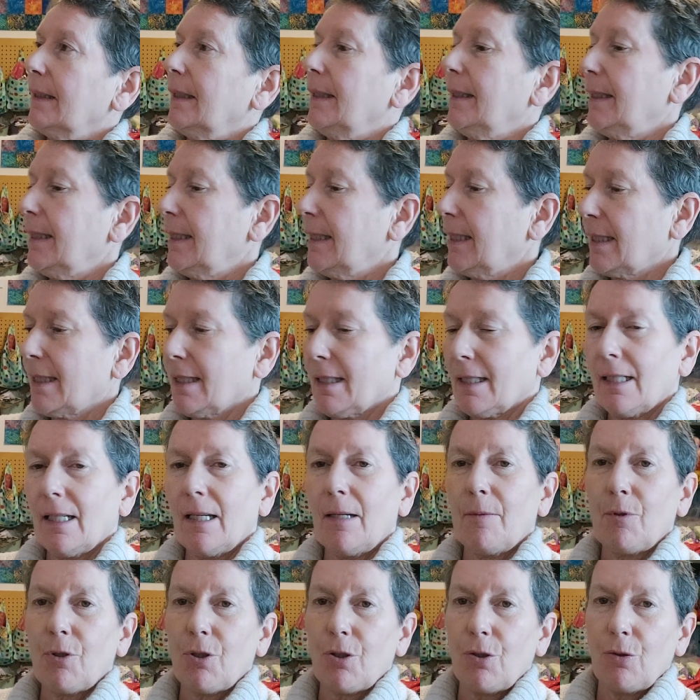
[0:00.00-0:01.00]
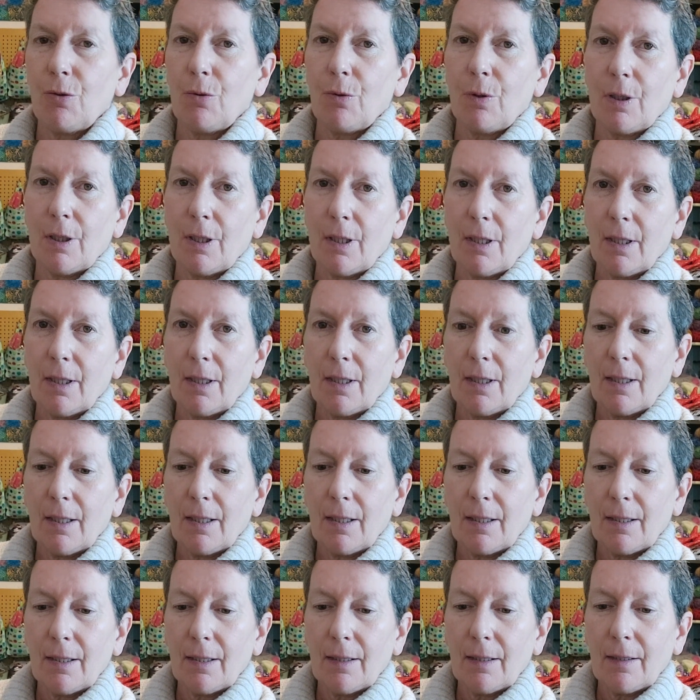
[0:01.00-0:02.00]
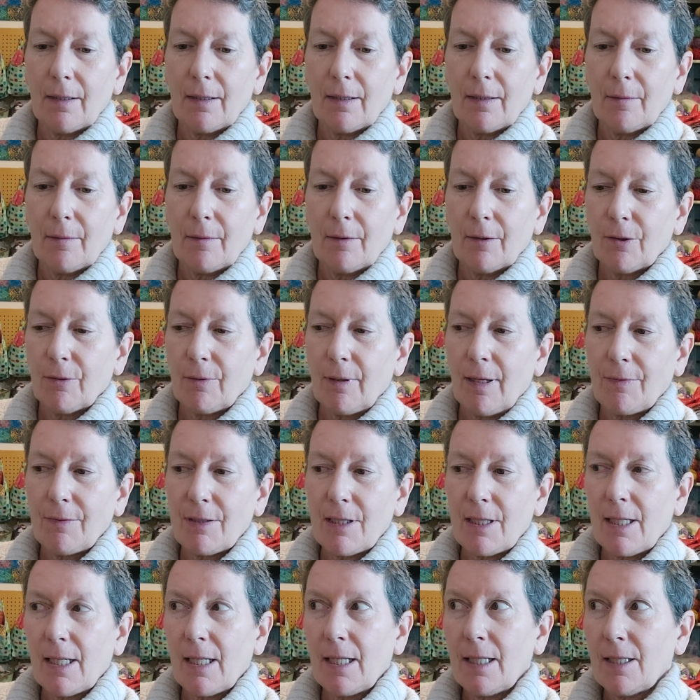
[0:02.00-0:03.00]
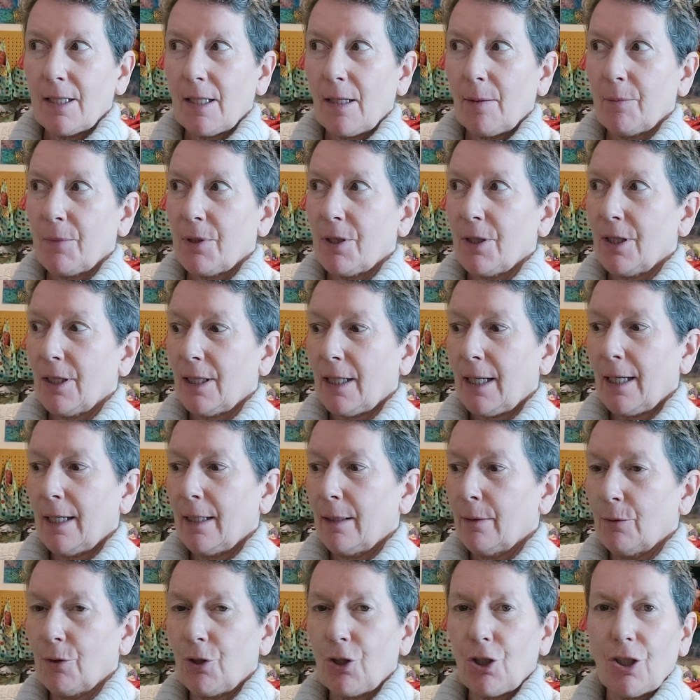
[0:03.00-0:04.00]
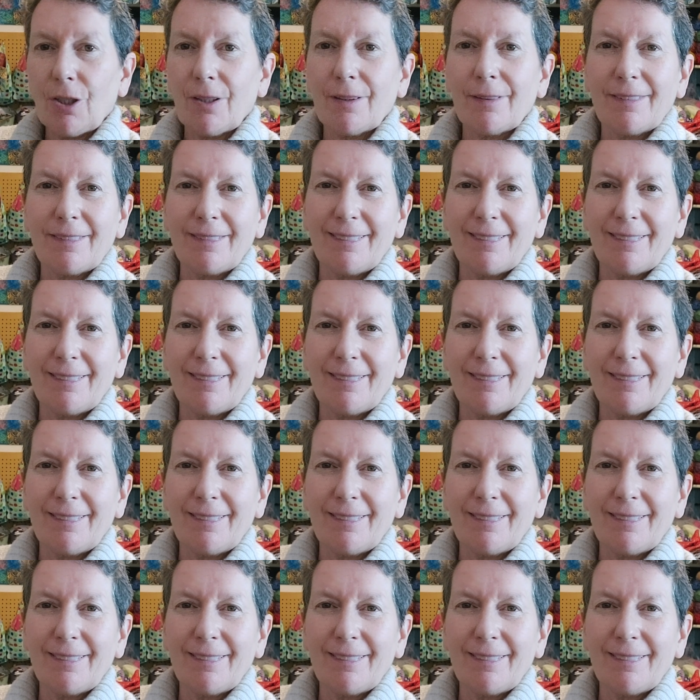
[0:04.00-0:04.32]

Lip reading: I think it's time to gravitate up to the couch.